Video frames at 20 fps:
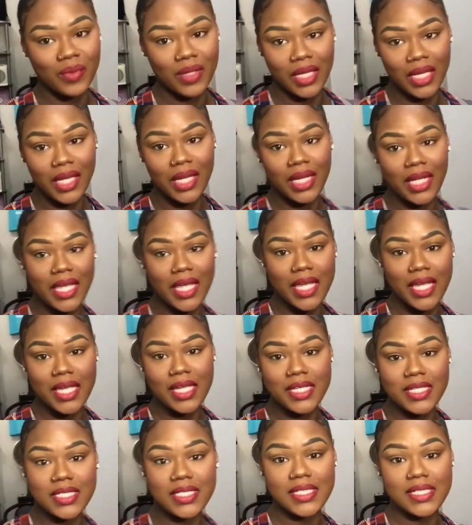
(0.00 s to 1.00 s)
it
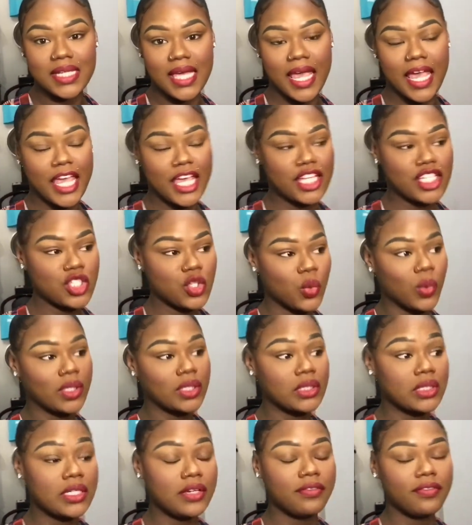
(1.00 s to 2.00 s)
is day
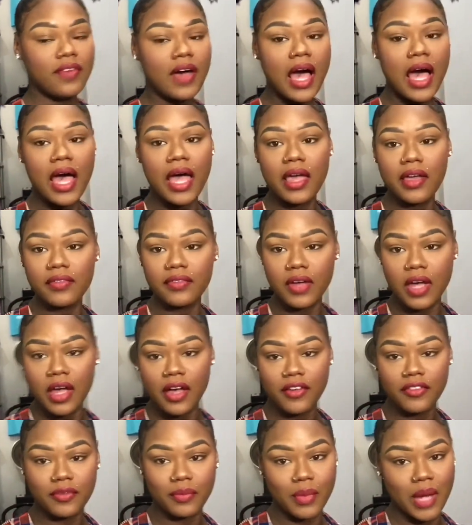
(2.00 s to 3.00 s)
25
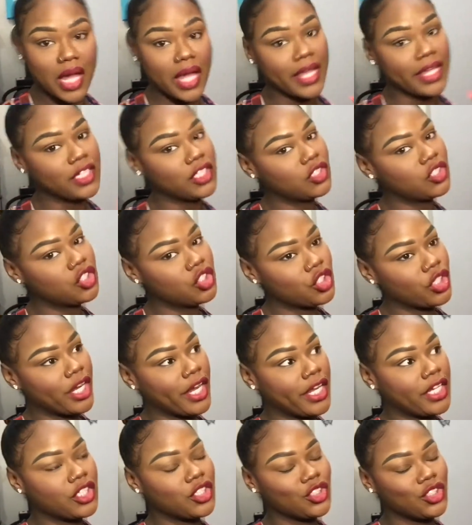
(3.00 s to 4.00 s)
of my
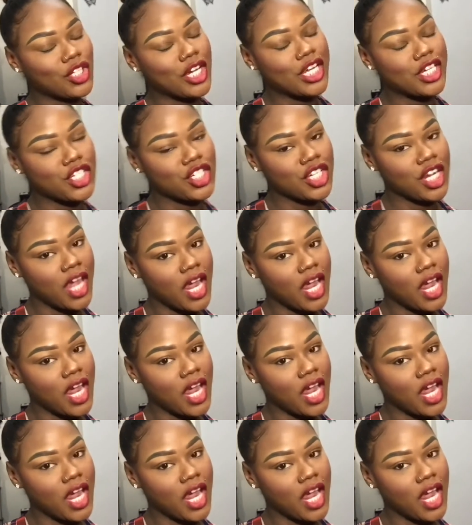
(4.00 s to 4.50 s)
straight stretched